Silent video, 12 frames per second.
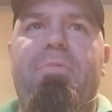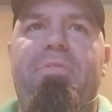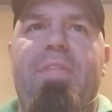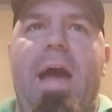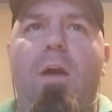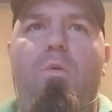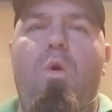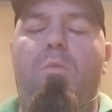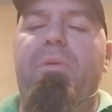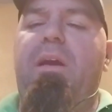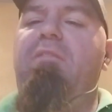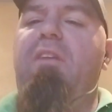that won't
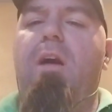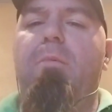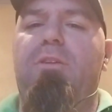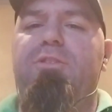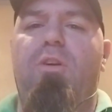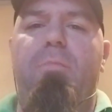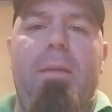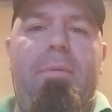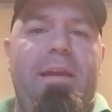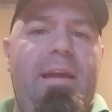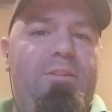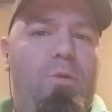be available till
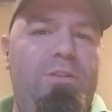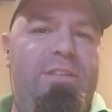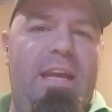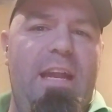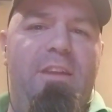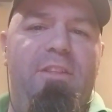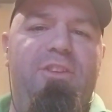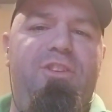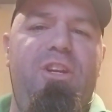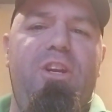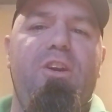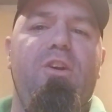maybe towards the end of this
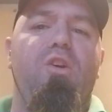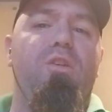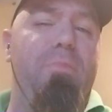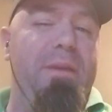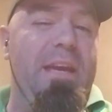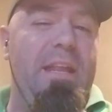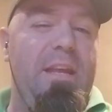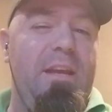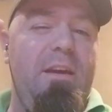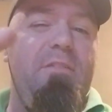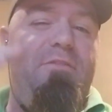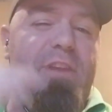year or the beginning
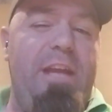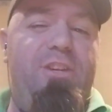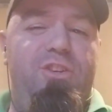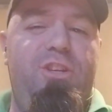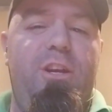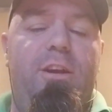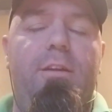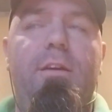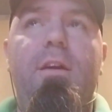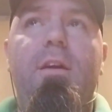of next year.